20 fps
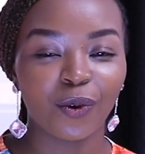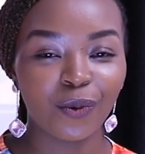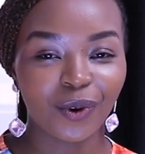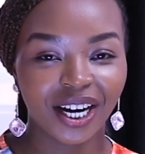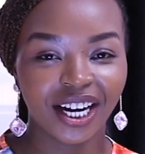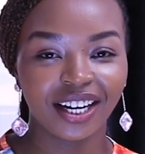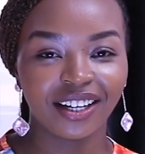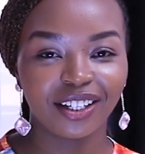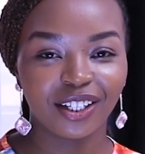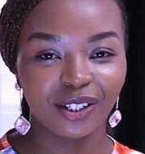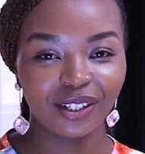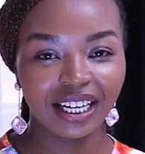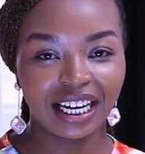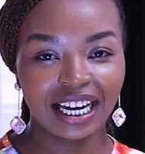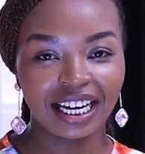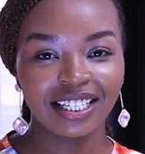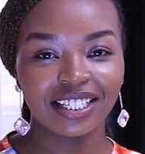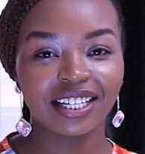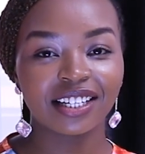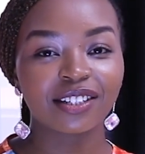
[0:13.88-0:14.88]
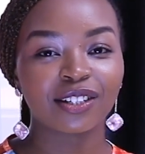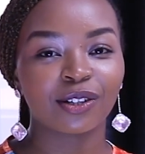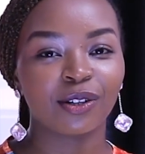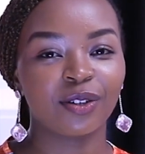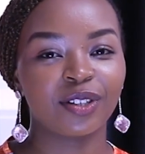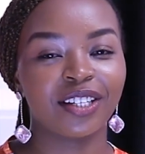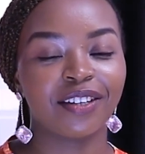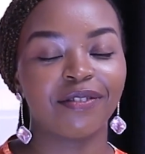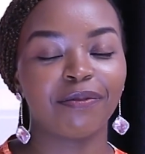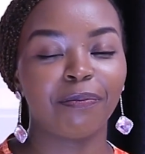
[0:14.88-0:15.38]
One, you get
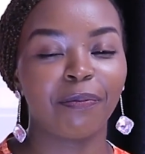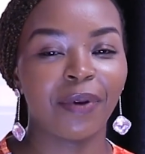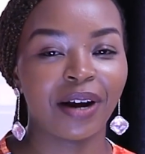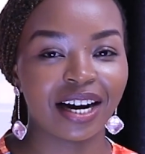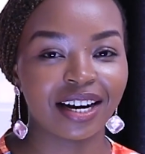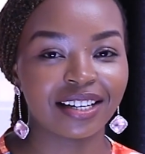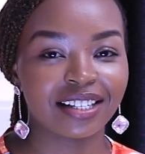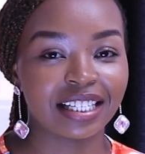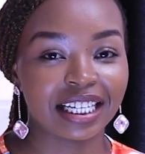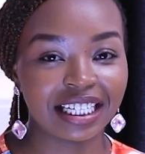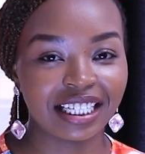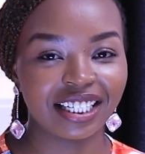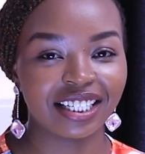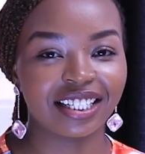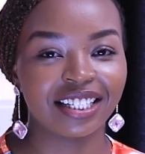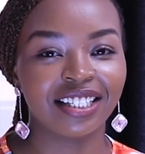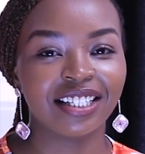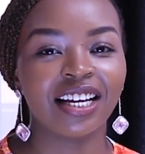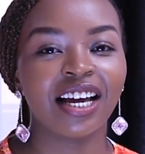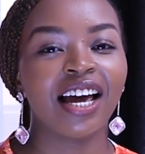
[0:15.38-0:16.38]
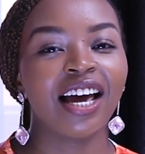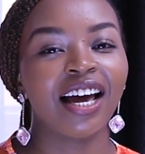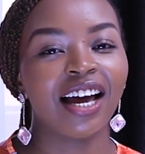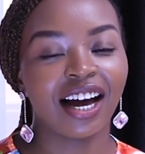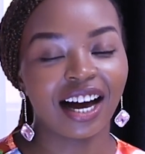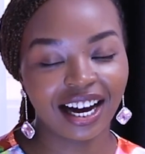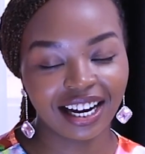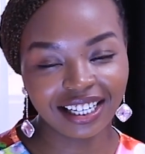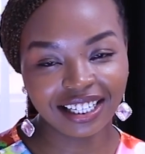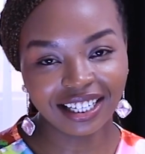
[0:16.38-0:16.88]
exclusive packs such as
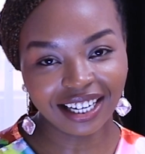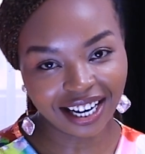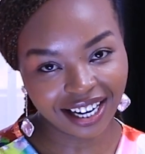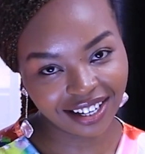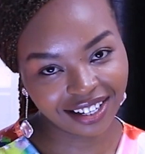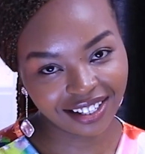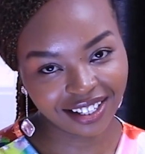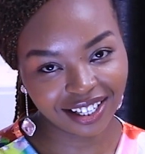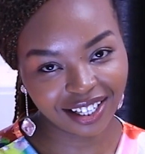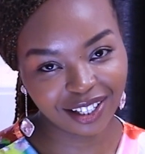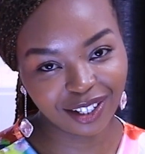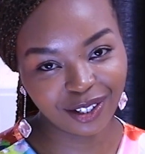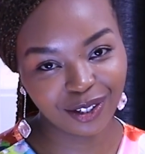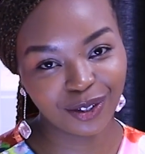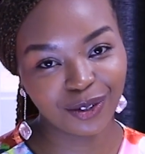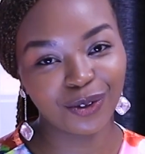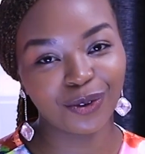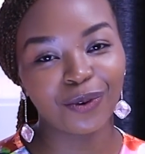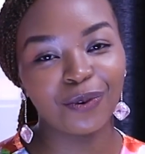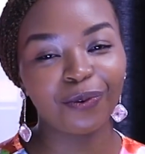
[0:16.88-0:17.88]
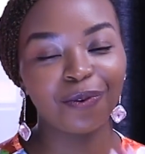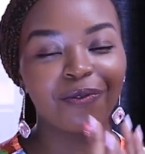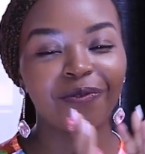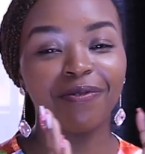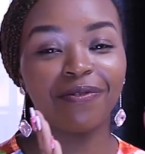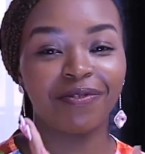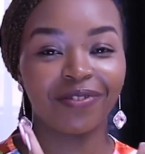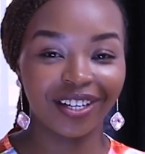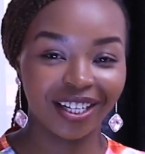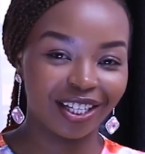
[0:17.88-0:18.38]
early access to
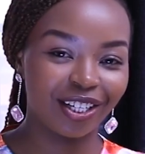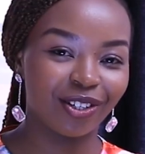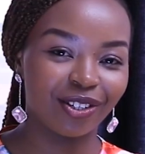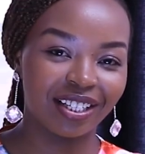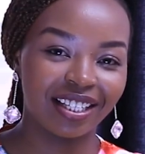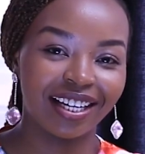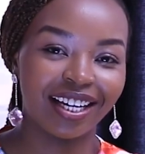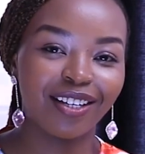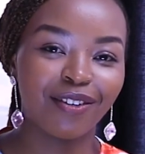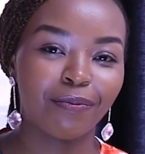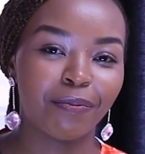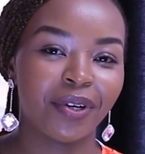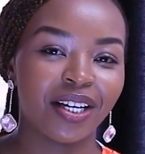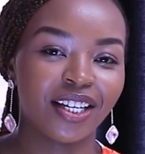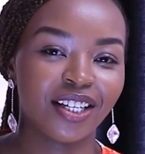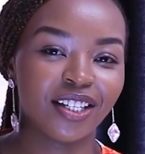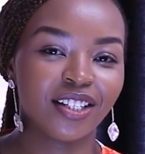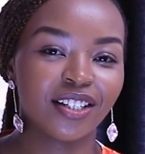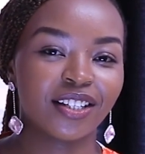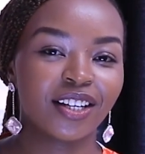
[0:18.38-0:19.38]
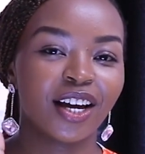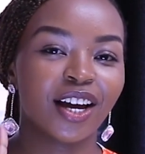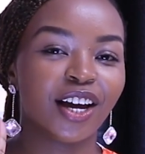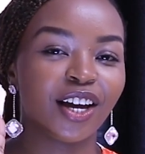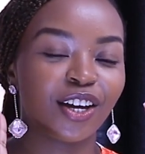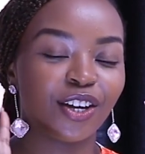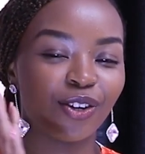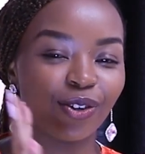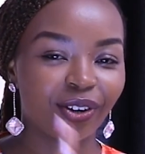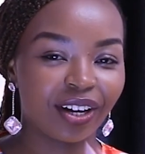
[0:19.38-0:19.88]
videos. That means
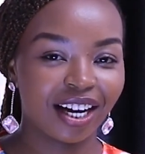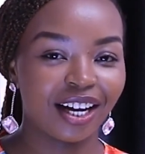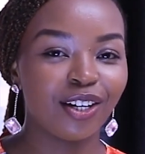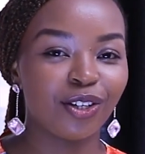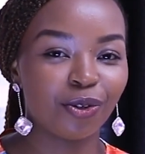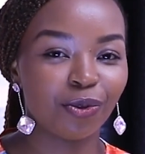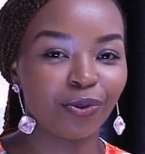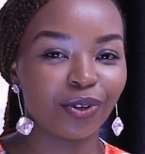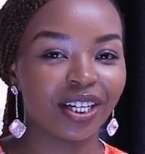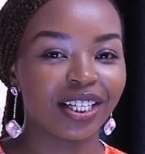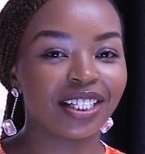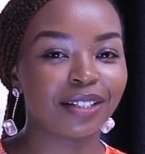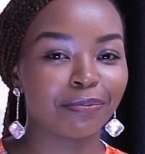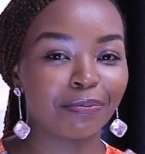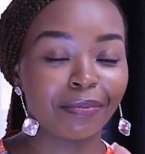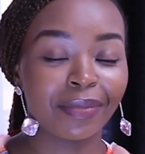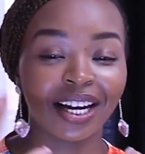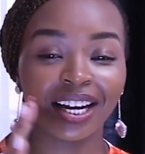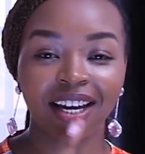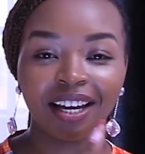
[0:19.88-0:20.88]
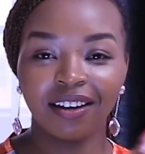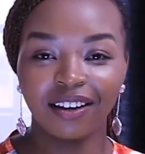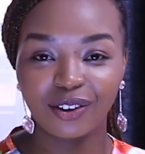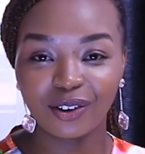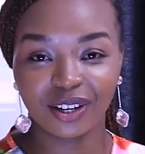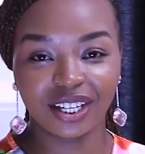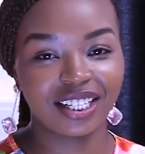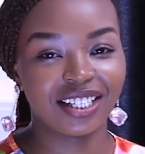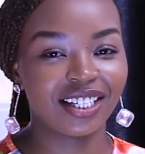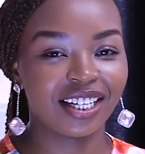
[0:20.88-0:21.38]
you get to watch my
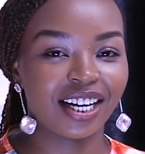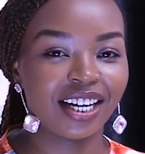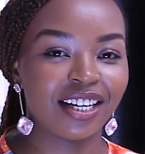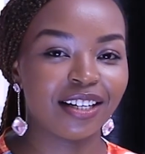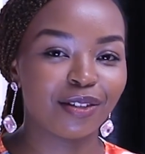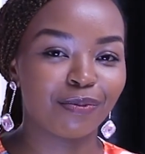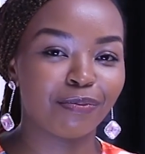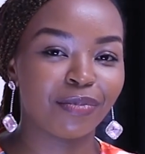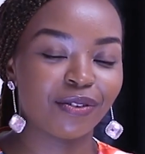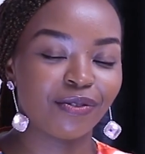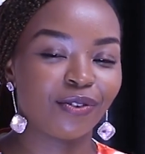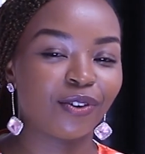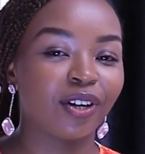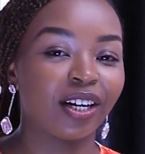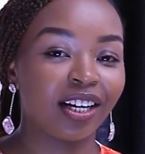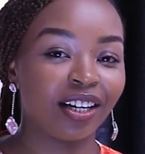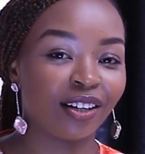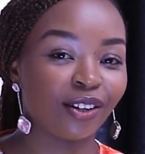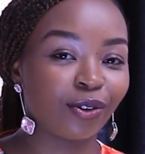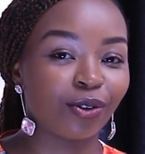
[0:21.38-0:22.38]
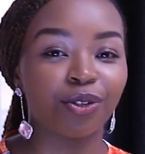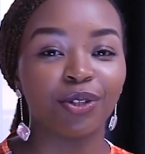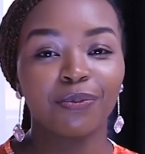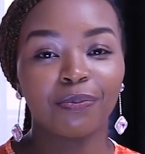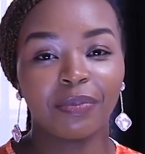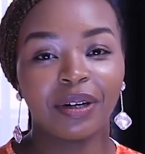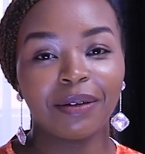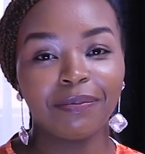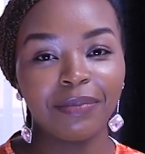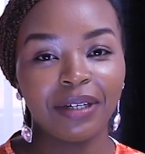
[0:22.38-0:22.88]
content before it
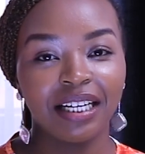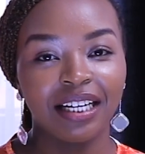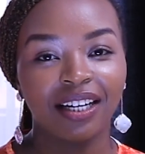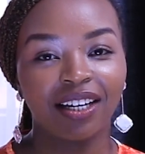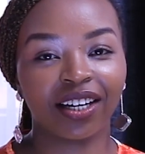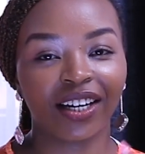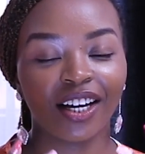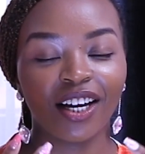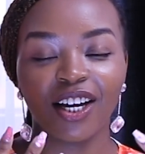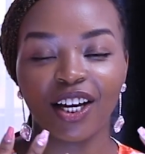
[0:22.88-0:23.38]
goes public.